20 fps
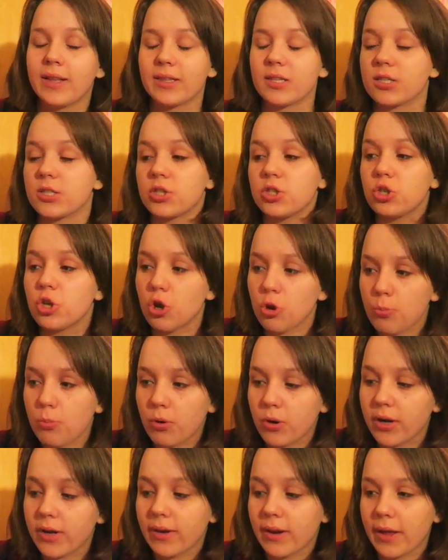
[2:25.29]
There's no
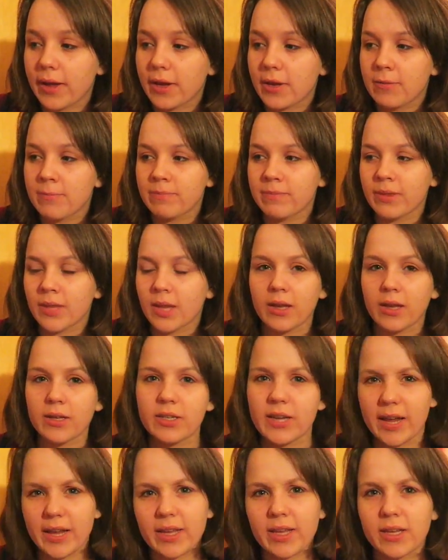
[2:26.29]
point like
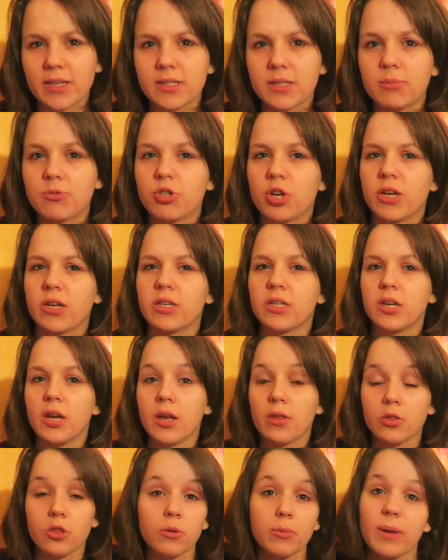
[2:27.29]
taking a subject
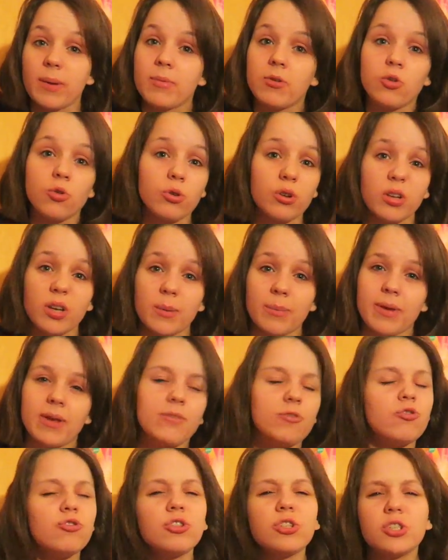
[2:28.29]
that maybe you're good at, but
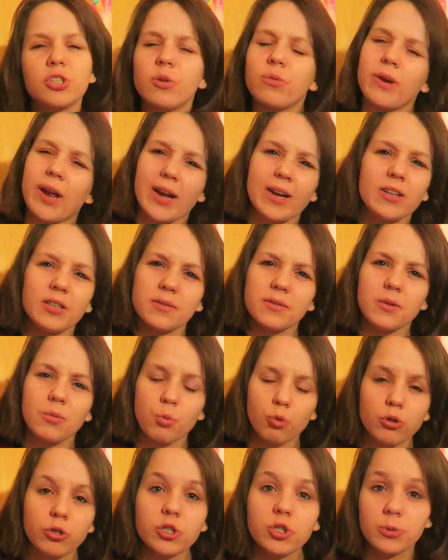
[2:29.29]
if you just don't actively
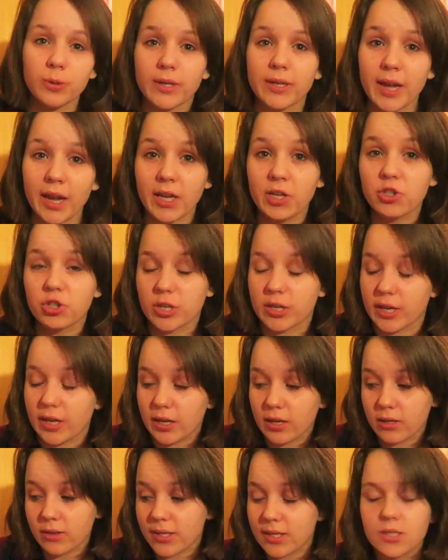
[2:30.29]
want to engage in
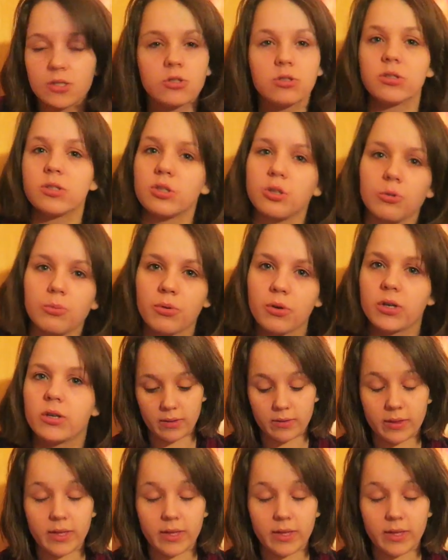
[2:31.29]
it, there's just no point.